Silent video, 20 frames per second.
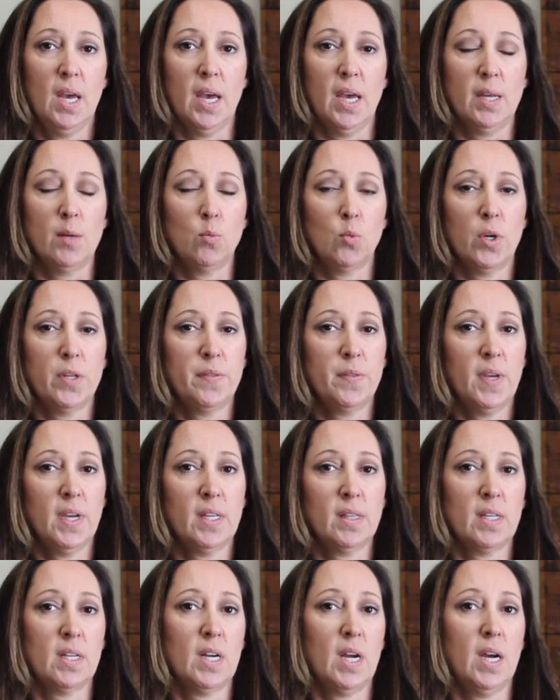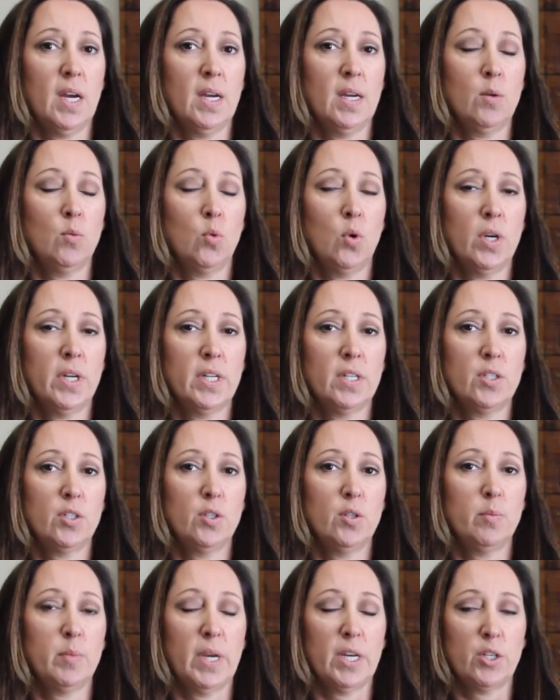And one thing that I wanted
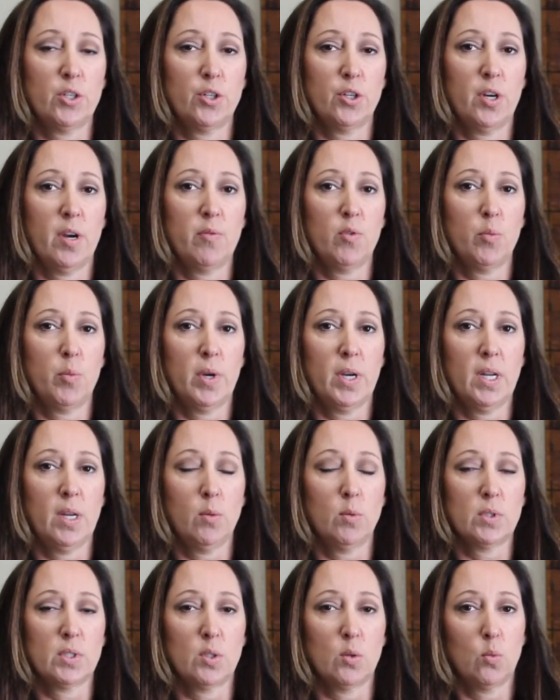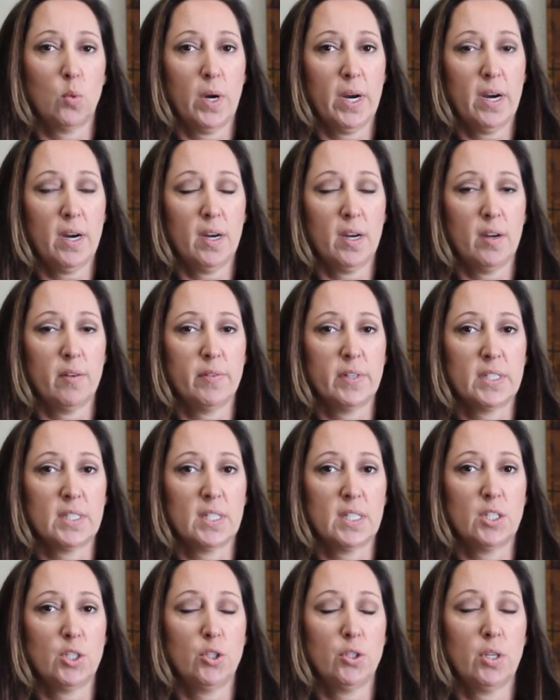to make sure everybody was aware of is
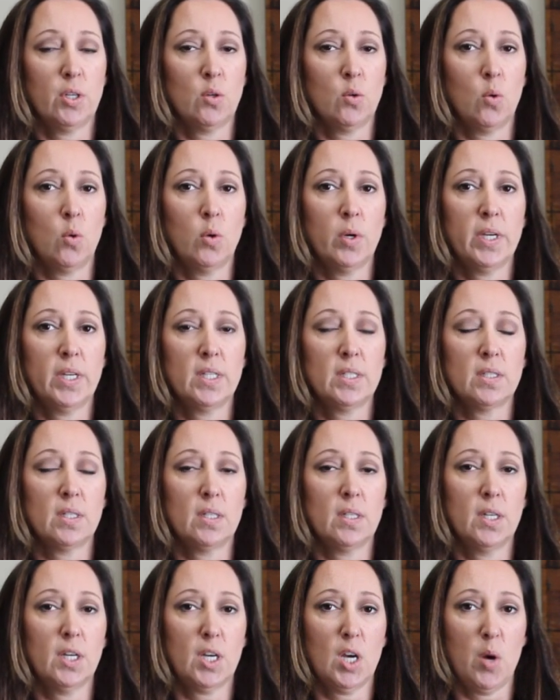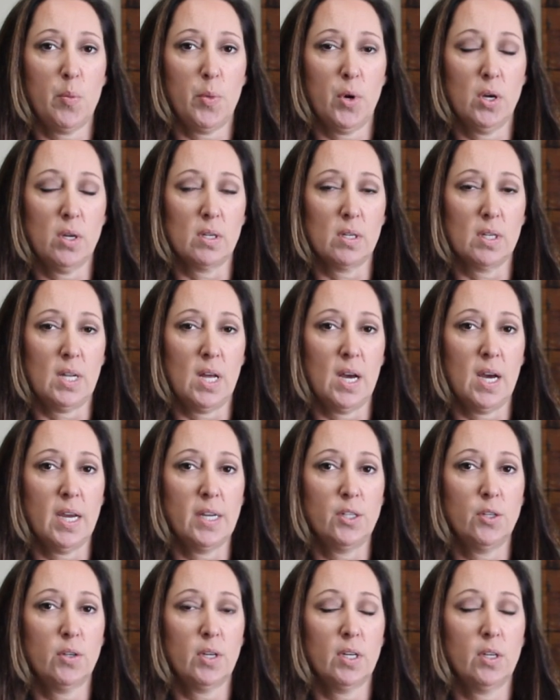that you can always look up
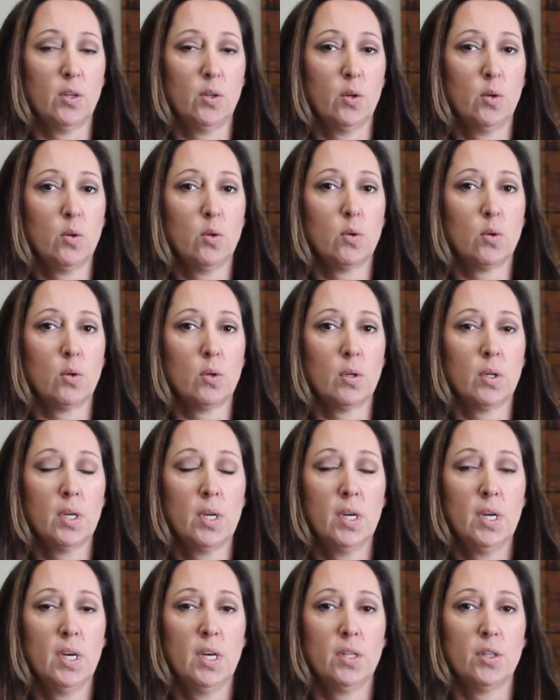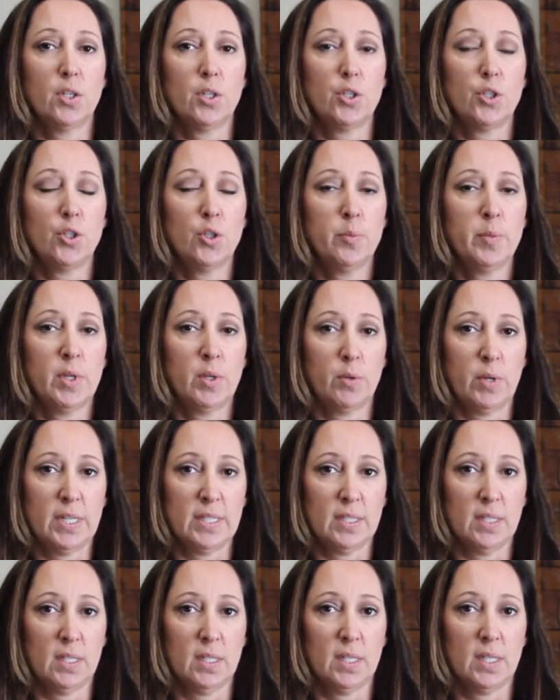online, you can Google the Schumann
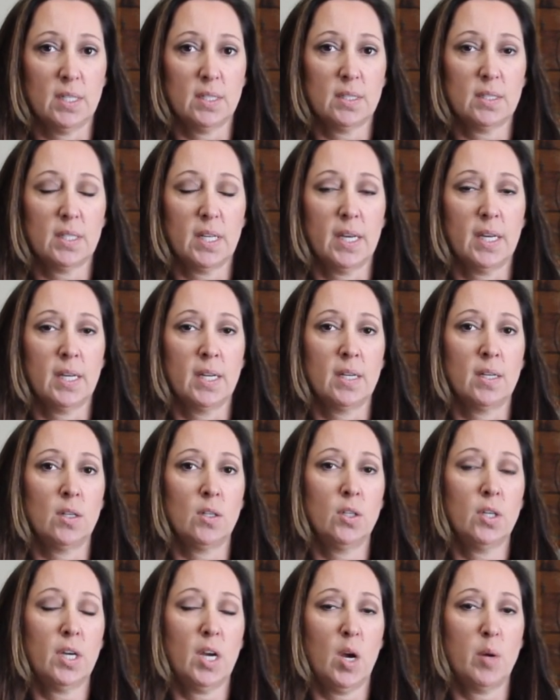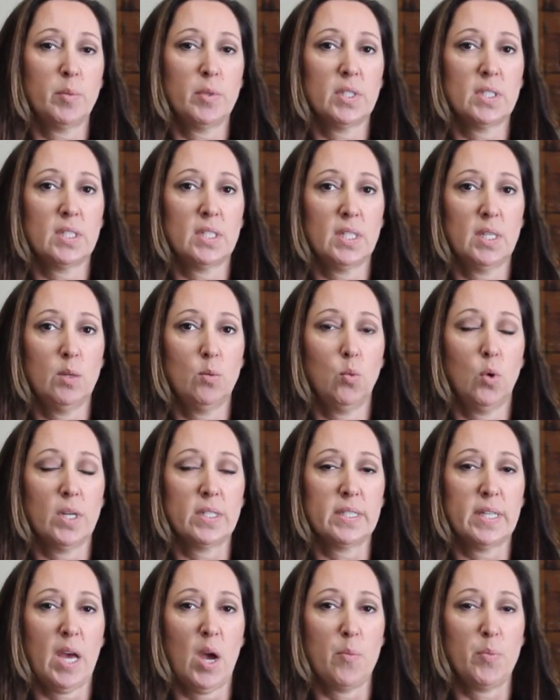resonance and look up to see
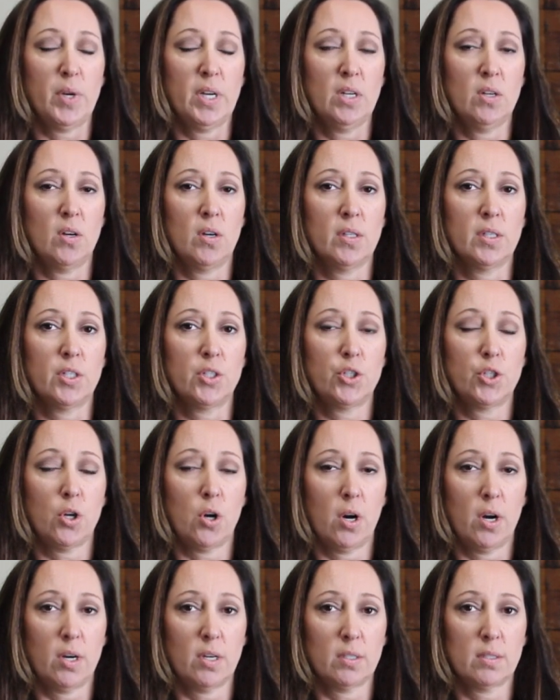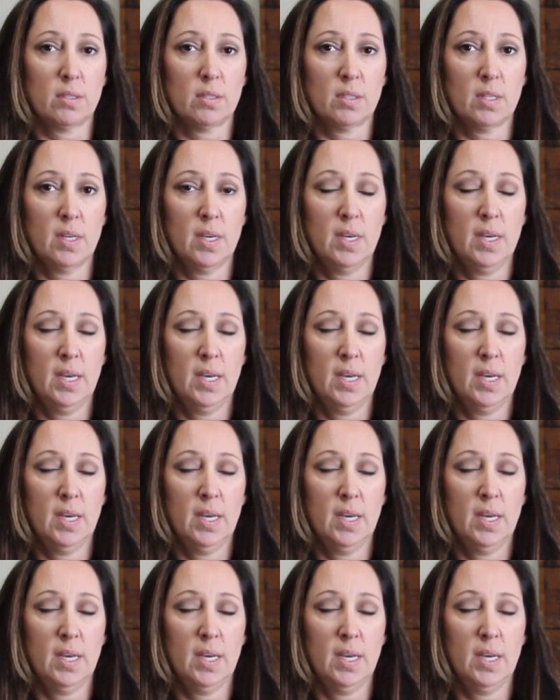what's happening on the charts.